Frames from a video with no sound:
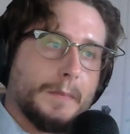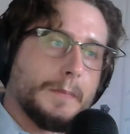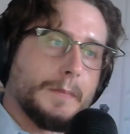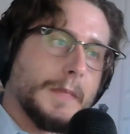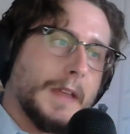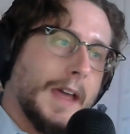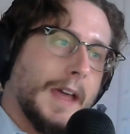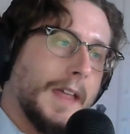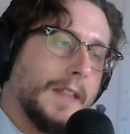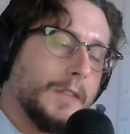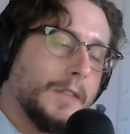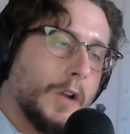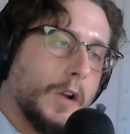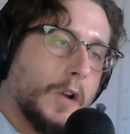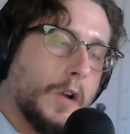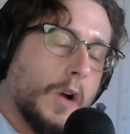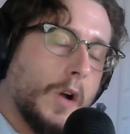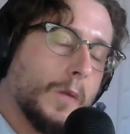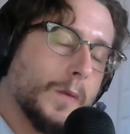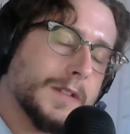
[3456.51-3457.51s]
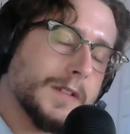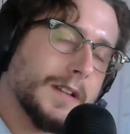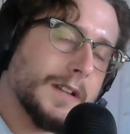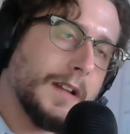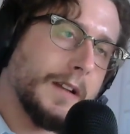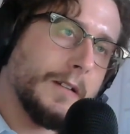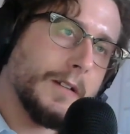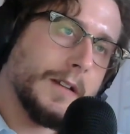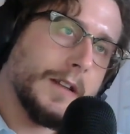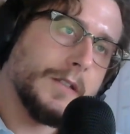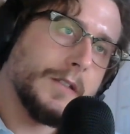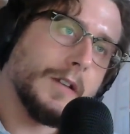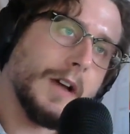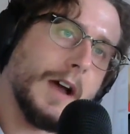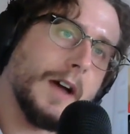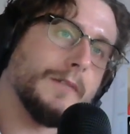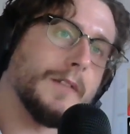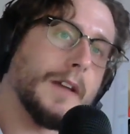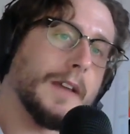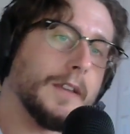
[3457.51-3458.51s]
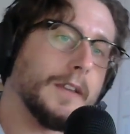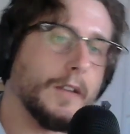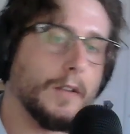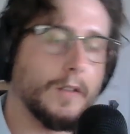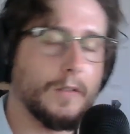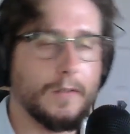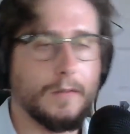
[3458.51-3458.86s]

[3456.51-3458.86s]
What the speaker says: and the goal was clearly to have like a